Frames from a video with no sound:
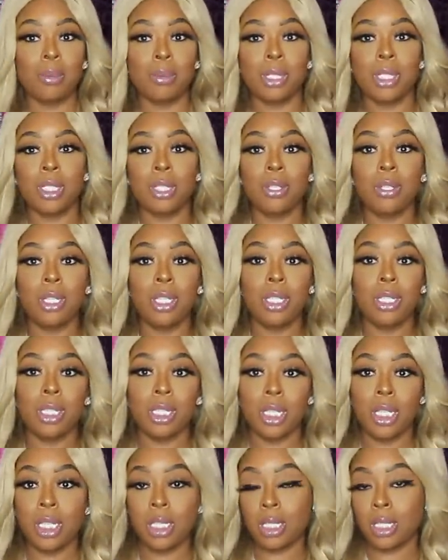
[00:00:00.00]
them serious
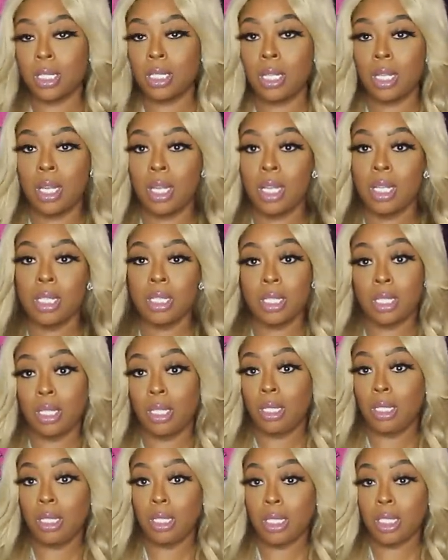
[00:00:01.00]
scents.
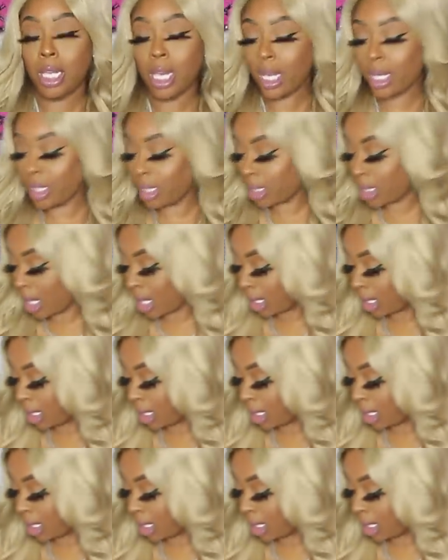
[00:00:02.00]
still a little childish I